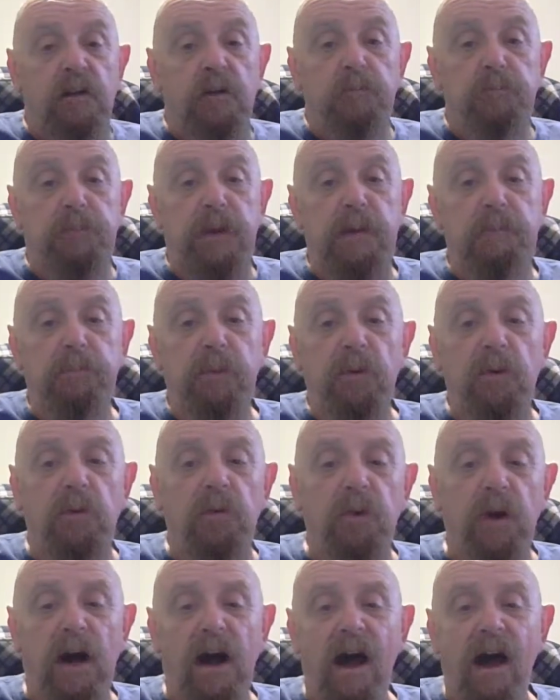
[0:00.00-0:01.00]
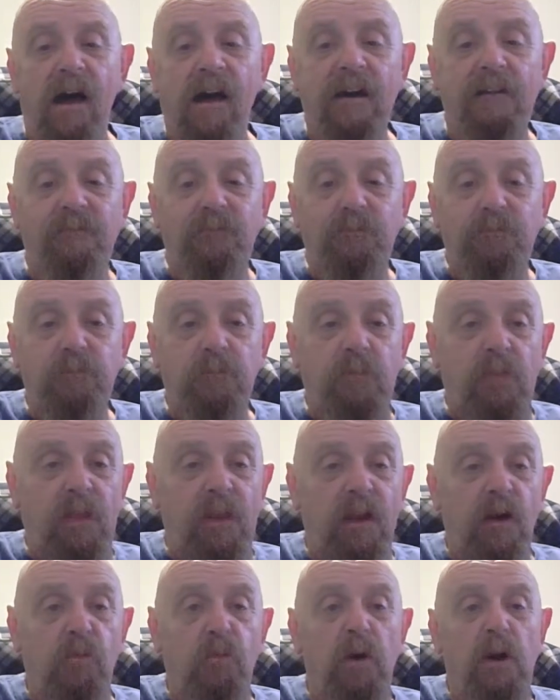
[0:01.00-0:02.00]
people want
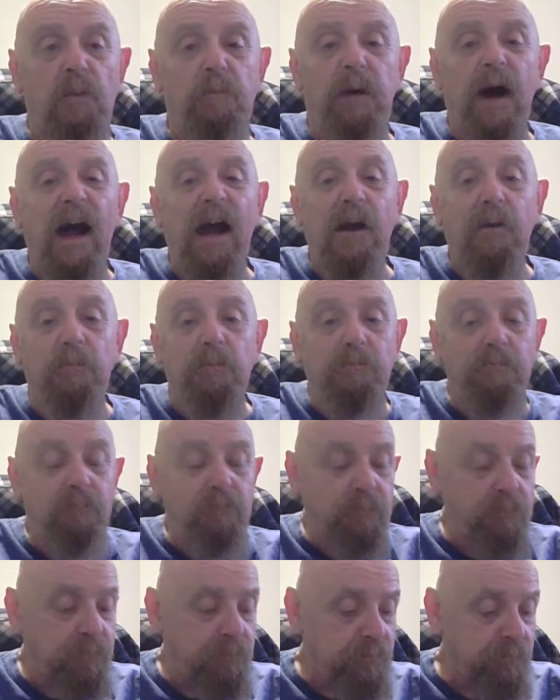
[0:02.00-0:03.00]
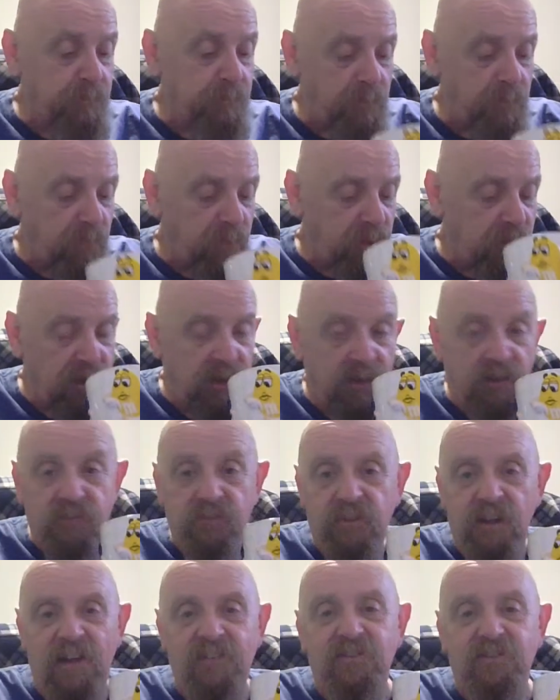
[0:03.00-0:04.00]
to buy them.
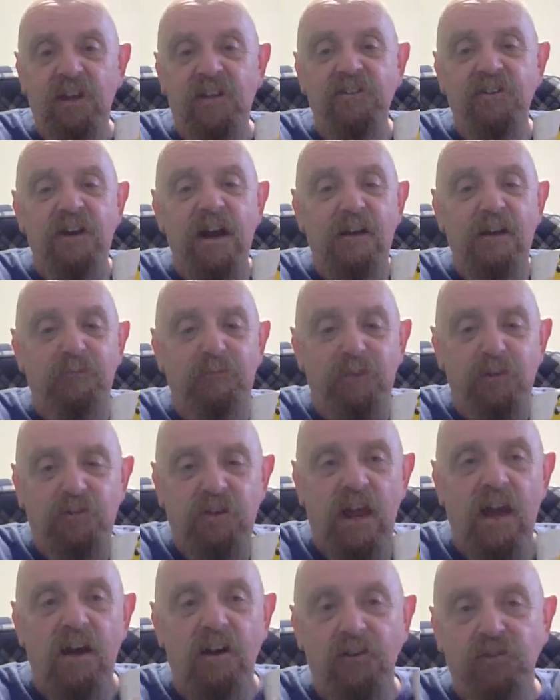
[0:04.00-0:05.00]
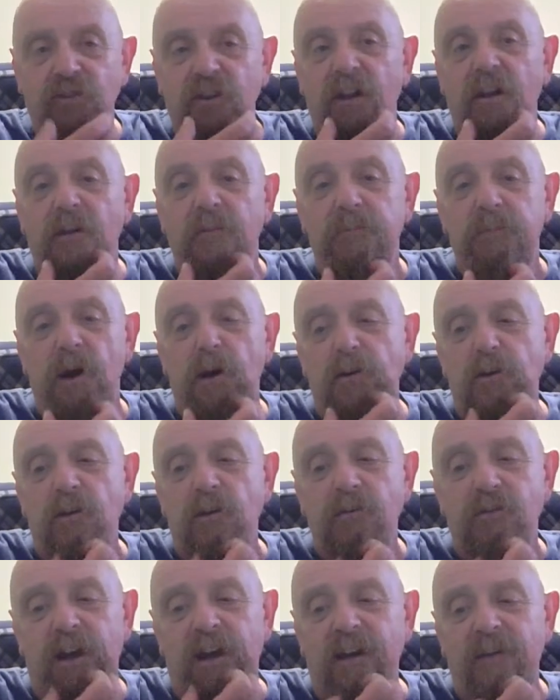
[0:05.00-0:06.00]
I said they're not for sale. It's still a
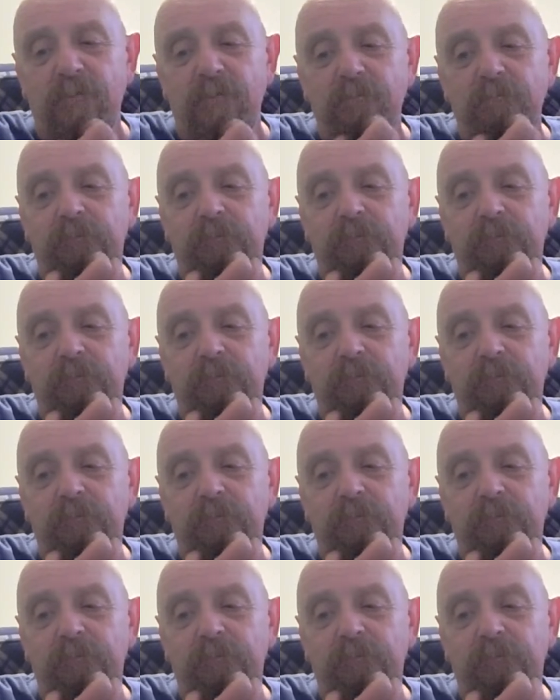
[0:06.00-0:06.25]
prototype.